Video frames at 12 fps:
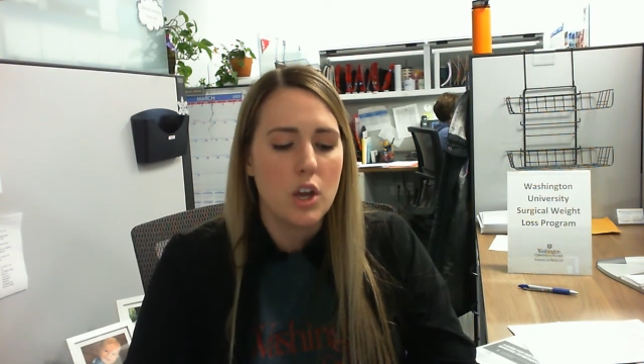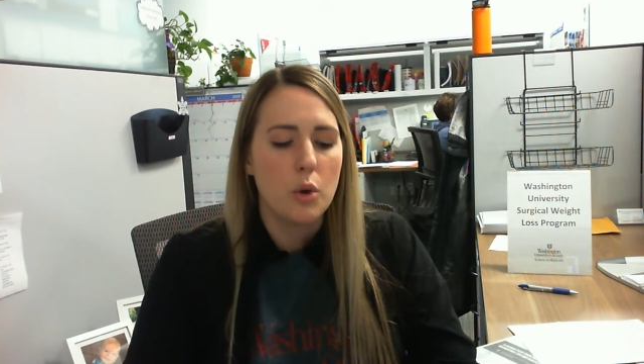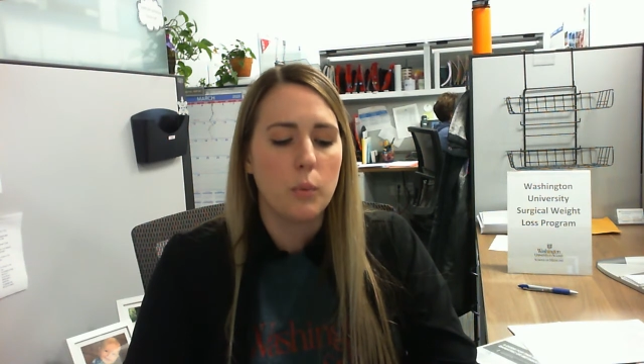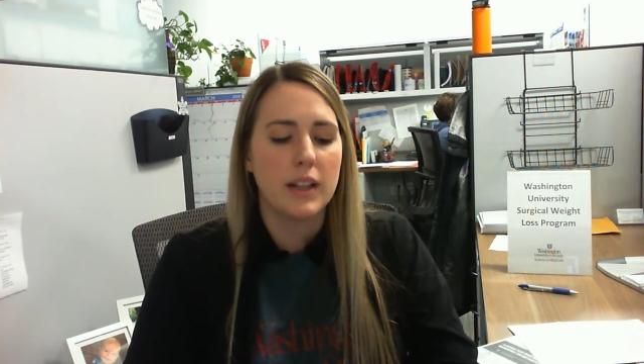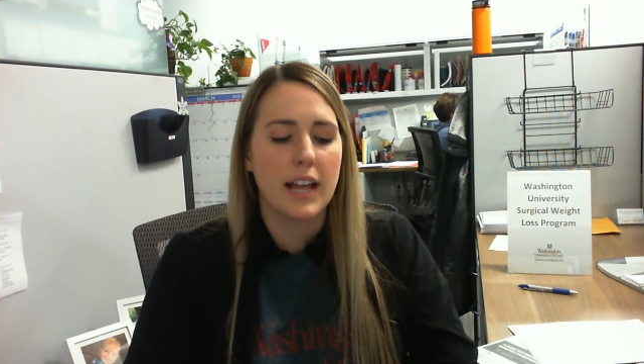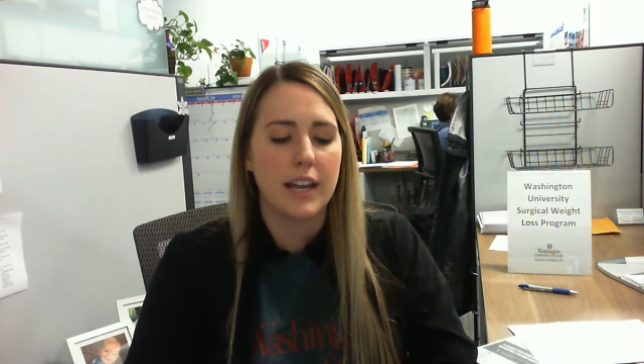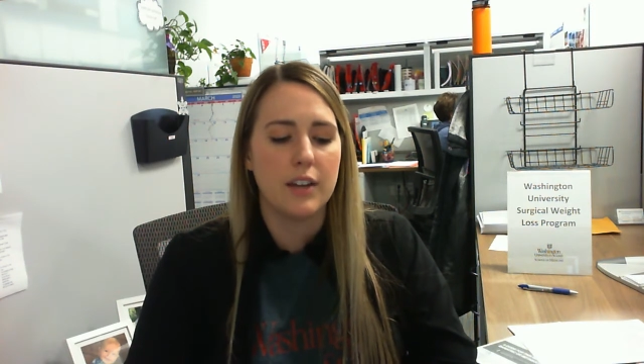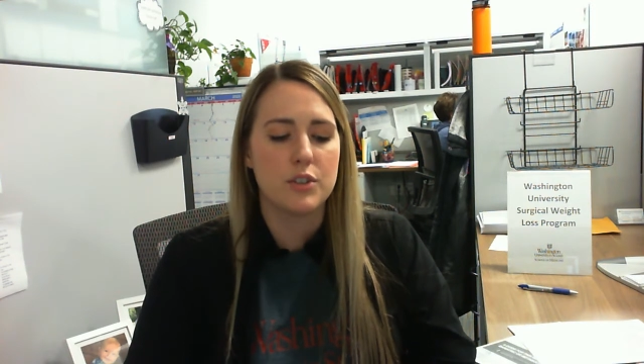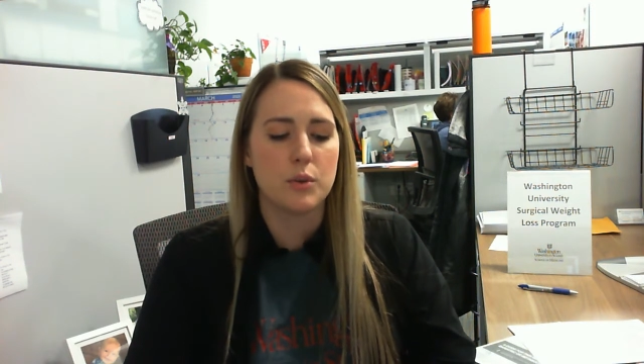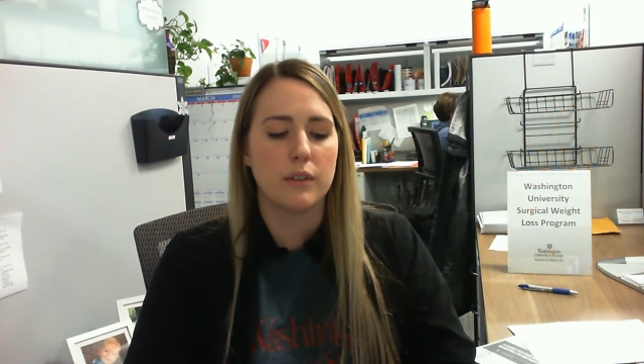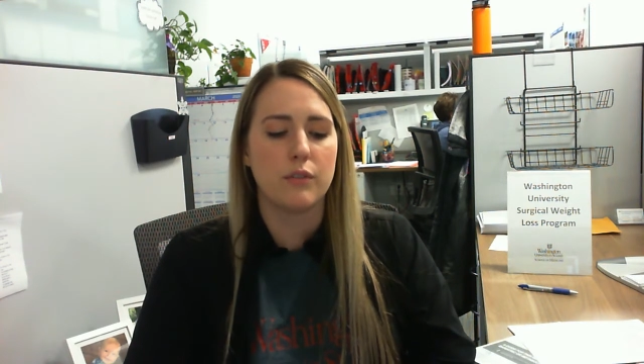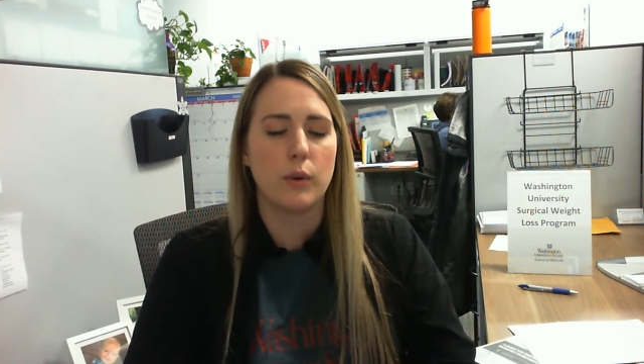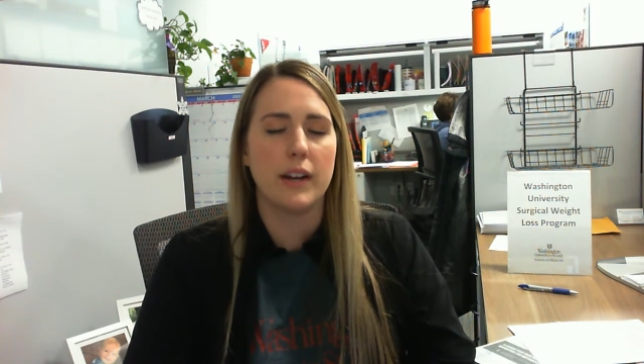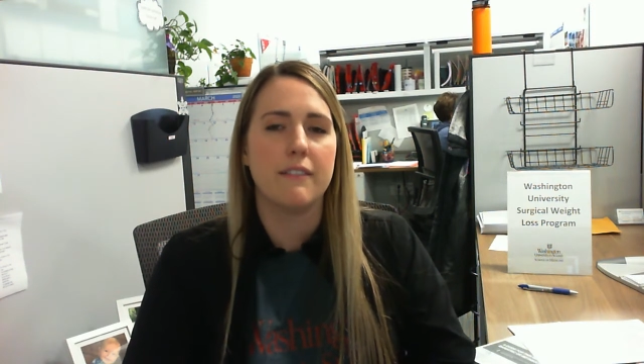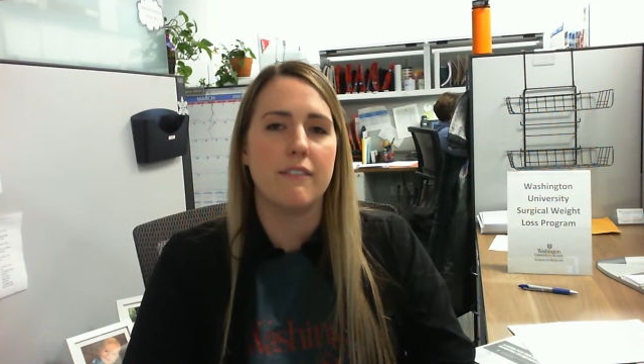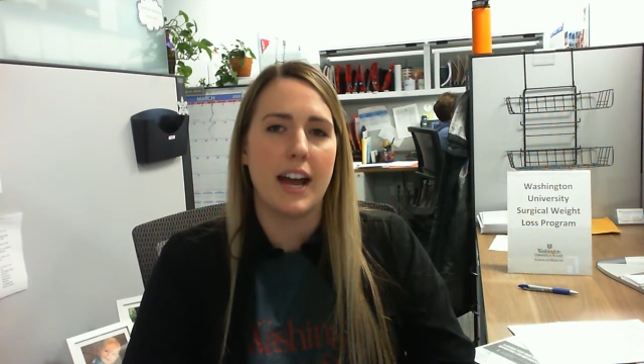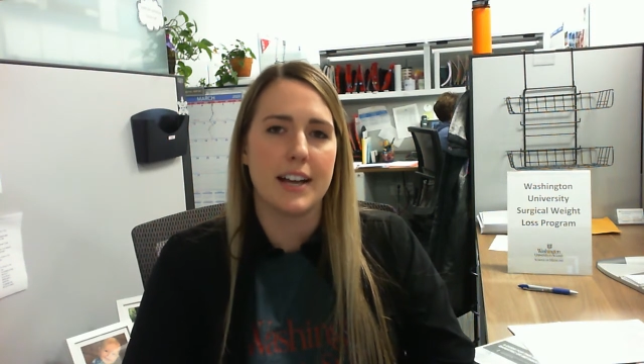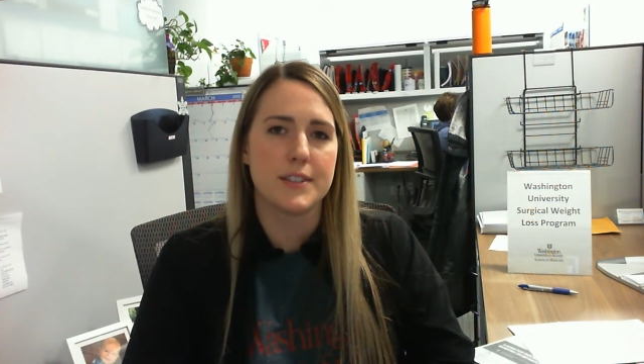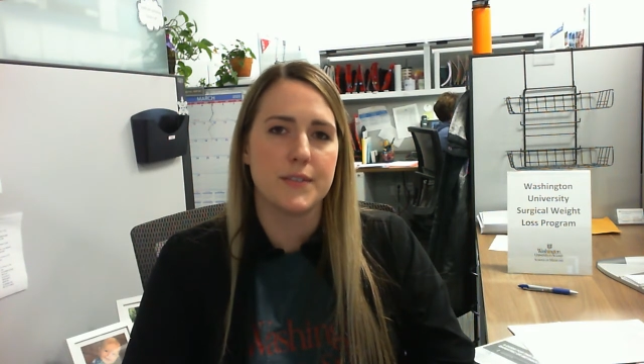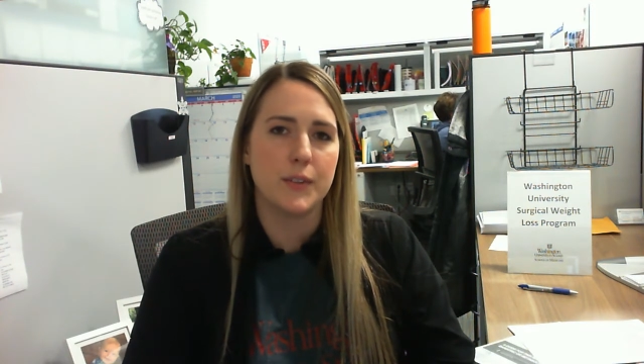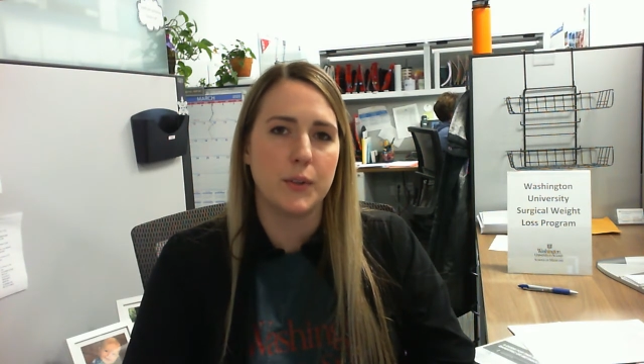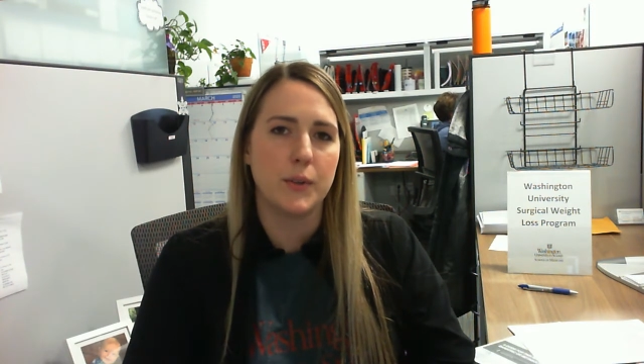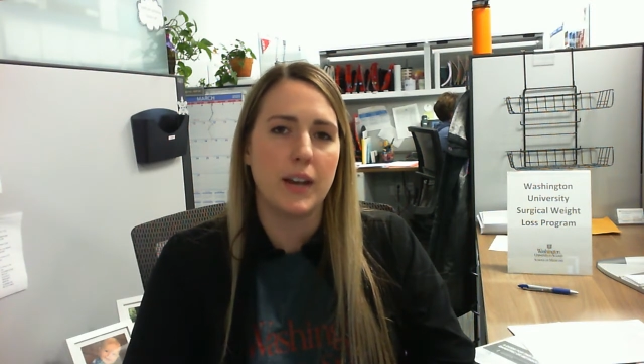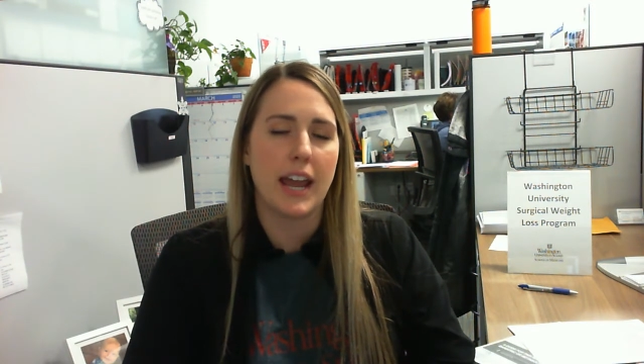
We'd like you to avoid fast food